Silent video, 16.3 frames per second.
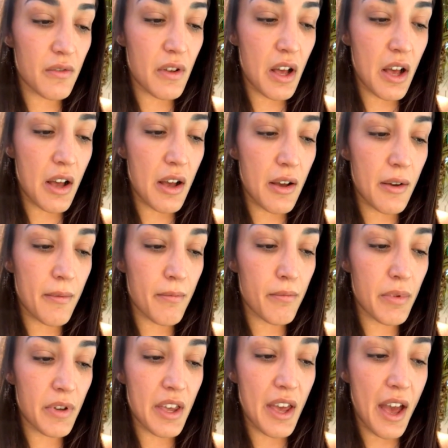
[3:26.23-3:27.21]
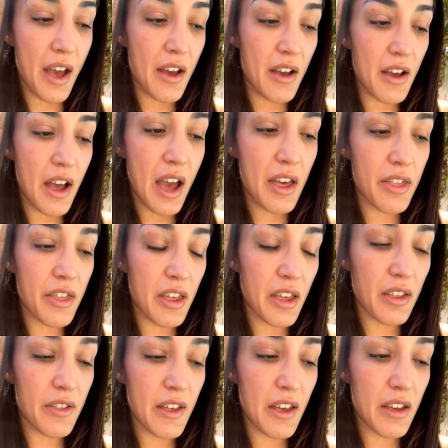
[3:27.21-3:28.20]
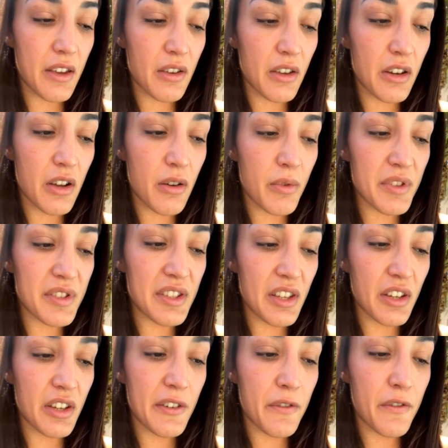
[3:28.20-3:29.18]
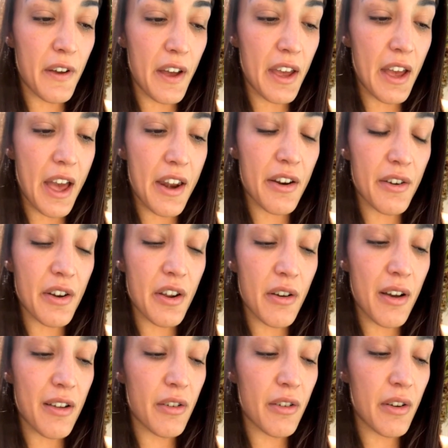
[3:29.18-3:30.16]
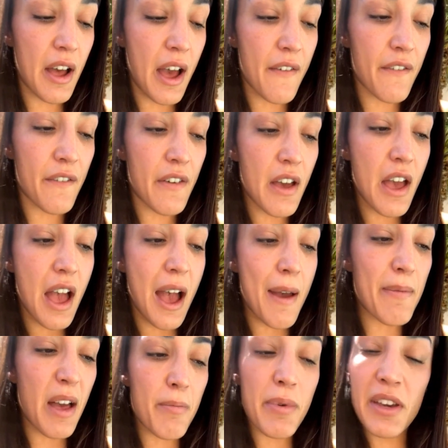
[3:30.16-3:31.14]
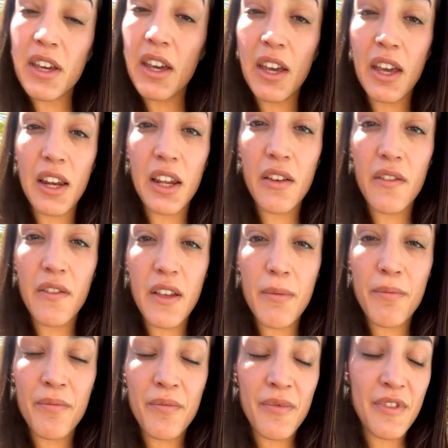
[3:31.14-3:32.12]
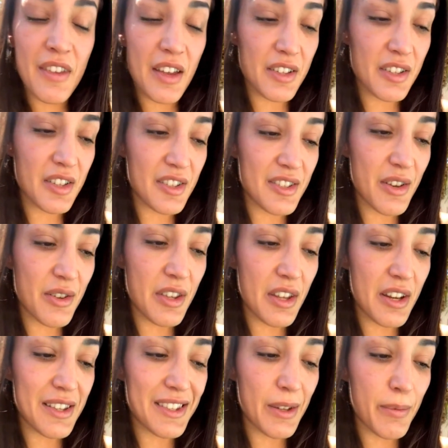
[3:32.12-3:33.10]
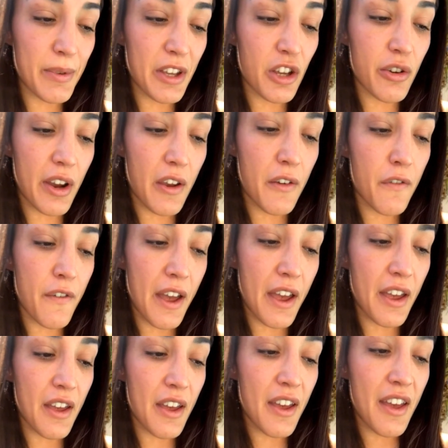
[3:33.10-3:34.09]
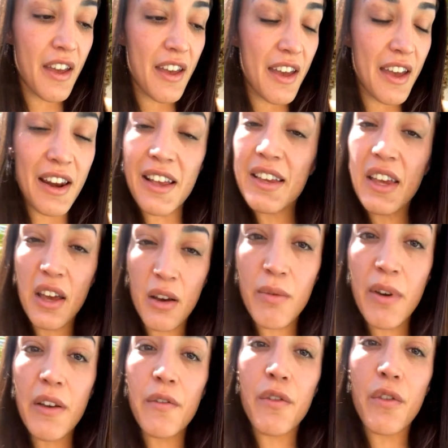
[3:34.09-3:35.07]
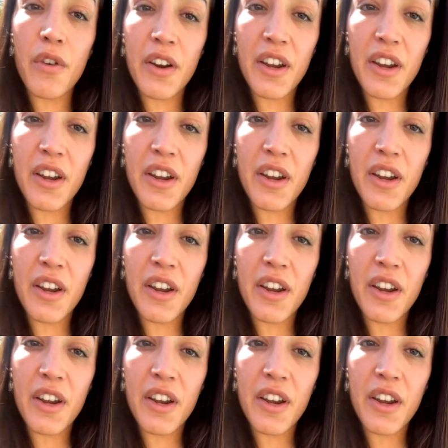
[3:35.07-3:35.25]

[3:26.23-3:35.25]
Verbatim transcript: um but yeah, I think that, you know, we'll see a good fight. I don't know, I don't have, I'm not picking any of them. I just know that it's gonna be a great fight, and I can't wait for